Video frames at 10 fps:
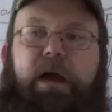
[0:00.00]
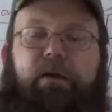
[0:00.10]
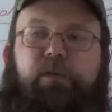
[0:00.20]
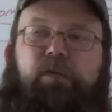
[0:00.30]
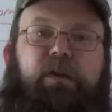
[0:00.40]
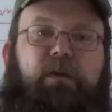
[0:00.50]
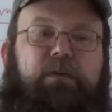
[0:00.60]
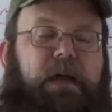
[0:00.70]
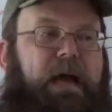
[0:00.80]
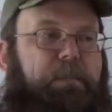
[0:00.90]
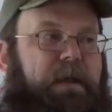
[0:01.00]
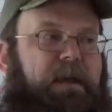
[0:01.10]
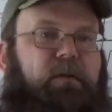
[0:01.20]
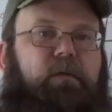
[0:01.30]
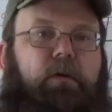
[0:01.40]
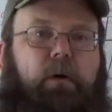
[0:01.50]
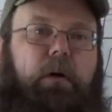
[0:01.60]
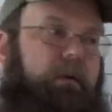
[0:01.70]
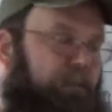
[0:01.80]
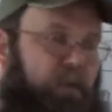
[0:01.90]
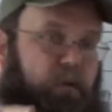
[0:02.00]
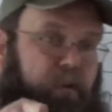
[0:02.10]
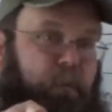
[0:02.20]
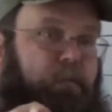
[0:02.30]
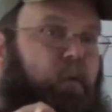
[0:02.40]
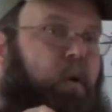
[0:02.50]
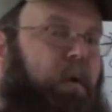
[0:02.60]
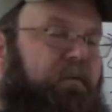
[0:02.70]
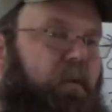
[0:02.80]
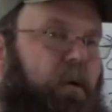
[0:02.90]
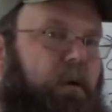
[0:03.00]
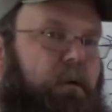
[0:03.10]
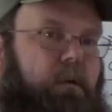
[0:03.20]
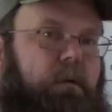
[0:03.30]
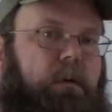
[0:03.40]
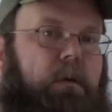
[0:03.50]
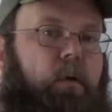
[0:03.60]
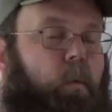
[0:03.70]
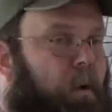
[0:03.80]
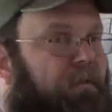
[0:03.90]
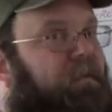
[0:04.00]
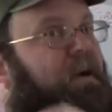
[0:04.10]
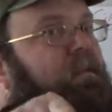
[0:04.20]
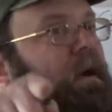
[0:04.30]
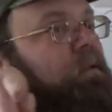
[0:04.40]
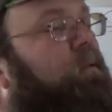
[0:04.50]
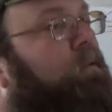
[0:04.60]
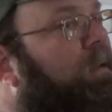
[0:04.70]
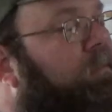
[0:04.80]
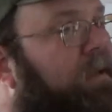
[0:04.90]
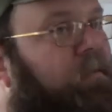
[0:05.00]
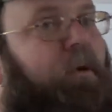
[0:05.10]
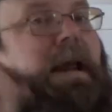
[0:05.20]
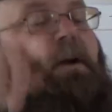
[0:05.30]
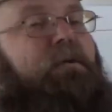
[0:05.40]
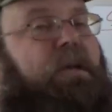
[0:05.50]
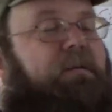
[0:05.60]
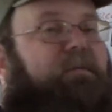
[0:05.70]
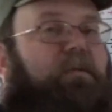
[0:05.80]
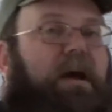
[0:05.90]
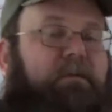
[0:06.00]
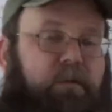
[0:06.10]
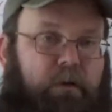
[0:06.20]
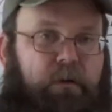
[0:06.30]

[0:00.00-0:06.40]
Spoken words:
Every single time in any circle. 3.14. 1592654. And that goes on forever.